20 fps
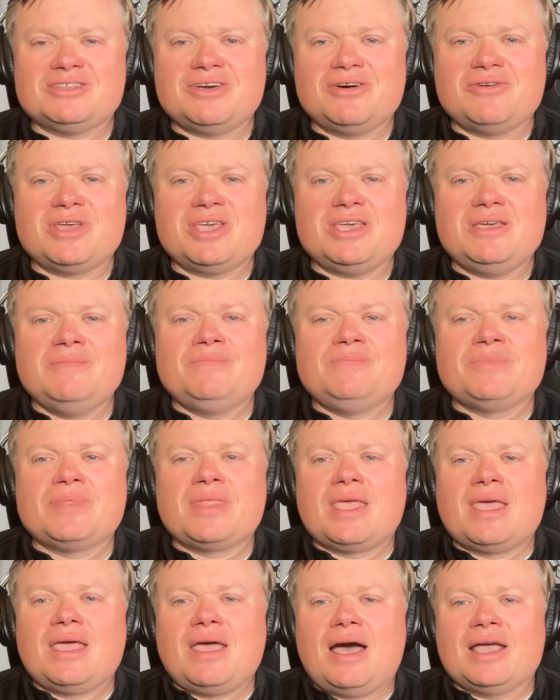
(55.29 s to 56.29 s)
Tony,
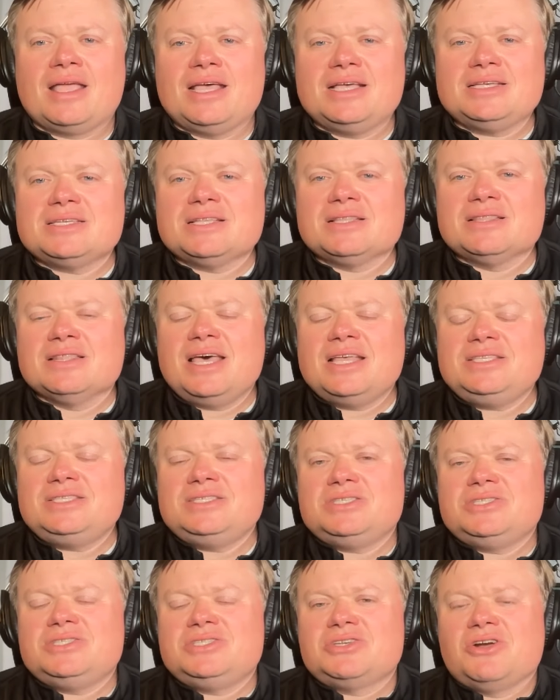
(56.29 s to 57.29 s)
I guess
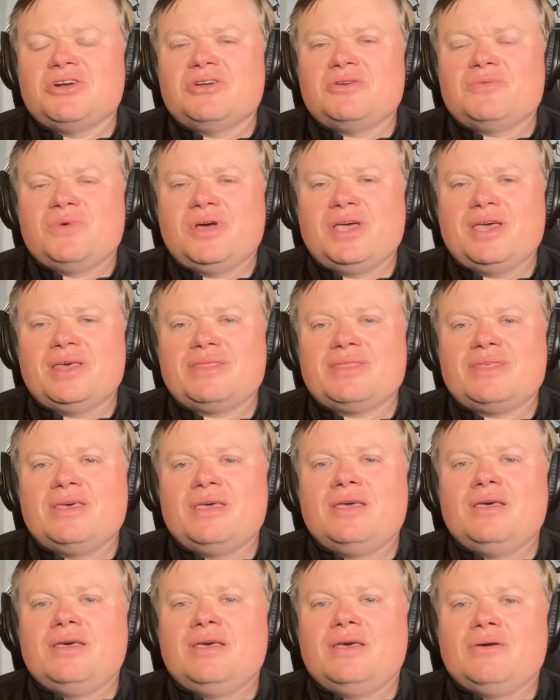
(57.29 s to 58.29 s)
let's start with,
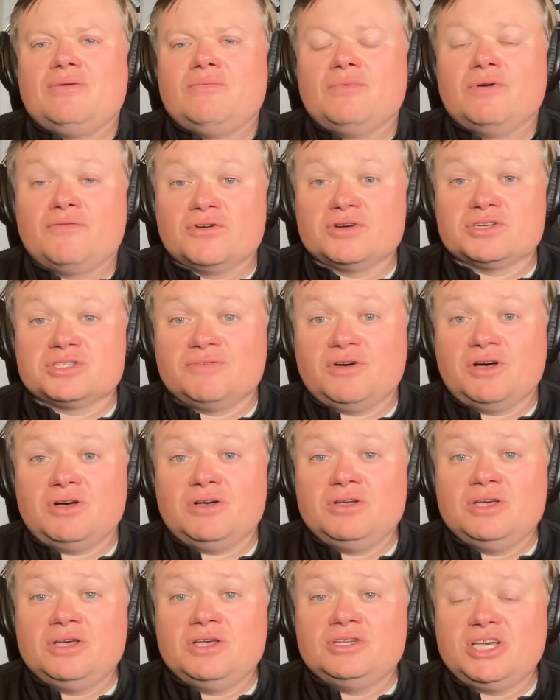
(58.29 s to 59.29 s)
well, first of
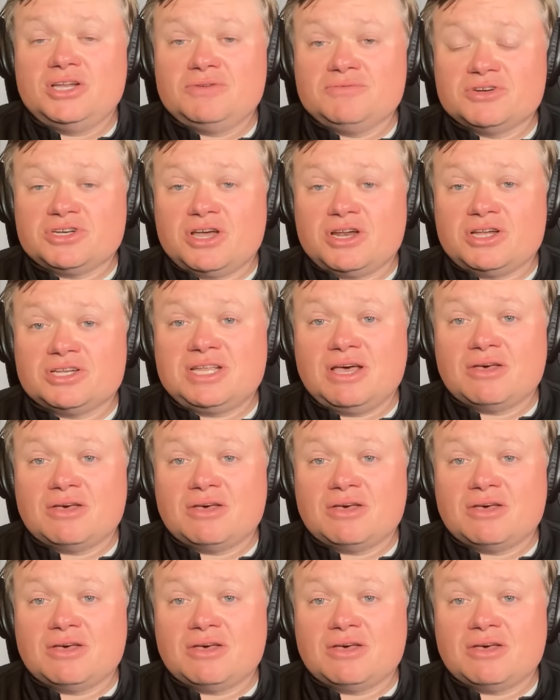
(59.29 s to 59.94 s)
all, Jaden Rashada is now